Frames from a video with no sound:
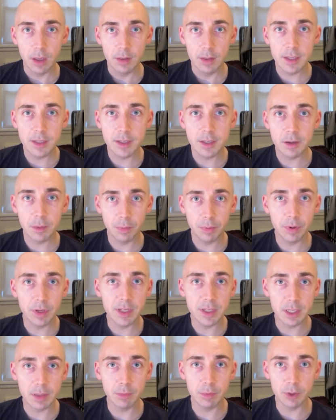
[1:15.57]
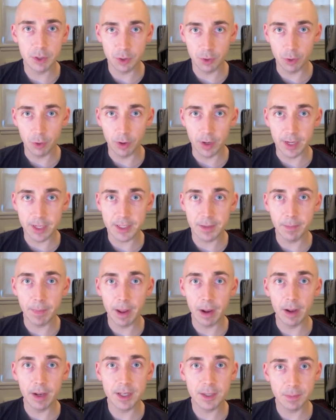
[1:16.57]
This is a pretty simple story. It's
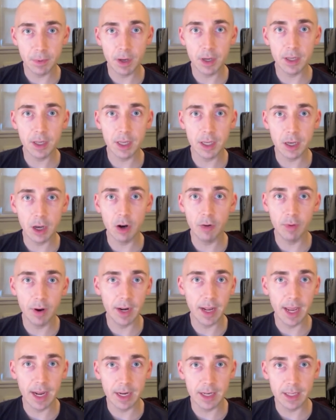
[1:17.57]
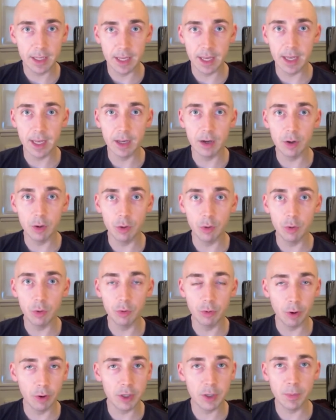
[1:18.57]
about a spunky young redheaded kid who
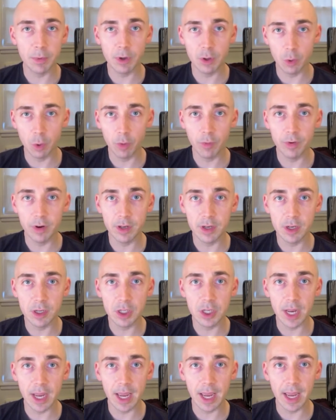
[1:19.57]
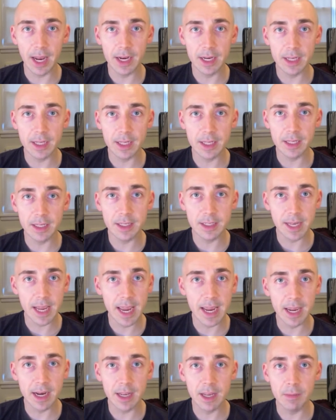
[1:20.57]
grows up in an orphanage and is
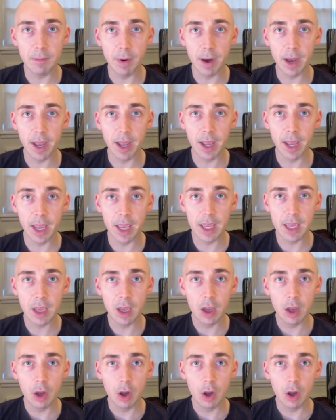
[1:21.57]
taken in by a